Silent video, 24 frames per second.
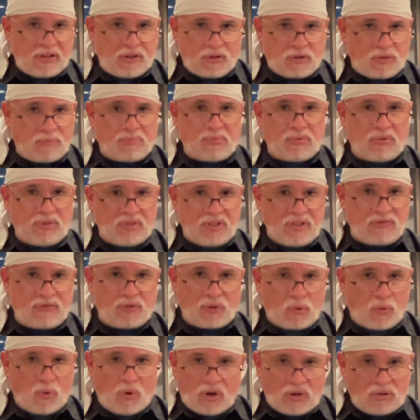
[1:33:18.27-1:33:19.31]
They couldn't believe
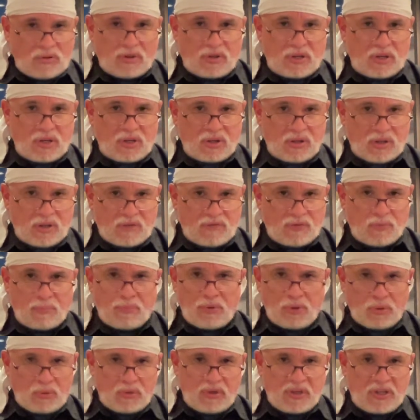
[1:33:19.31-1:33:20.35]
the quality of the
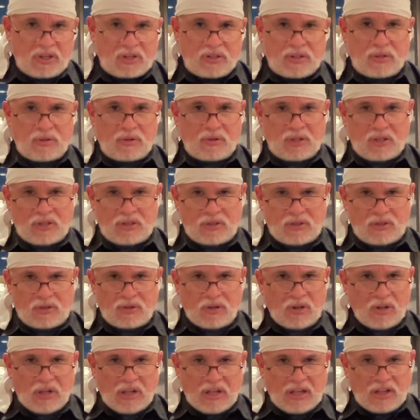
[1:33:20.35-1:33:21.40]
bluing and
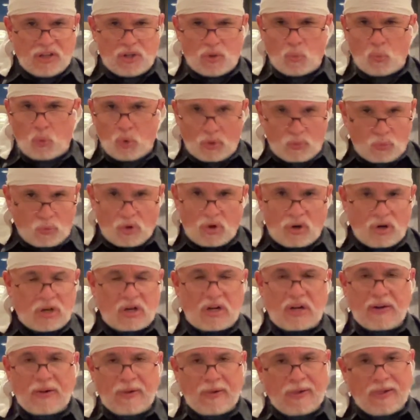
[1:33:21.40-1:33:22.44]
the
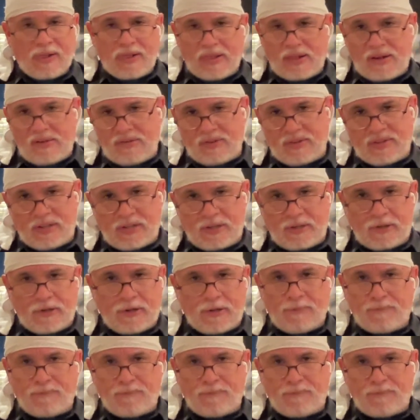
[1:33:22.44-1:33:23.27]
woodwork and everything.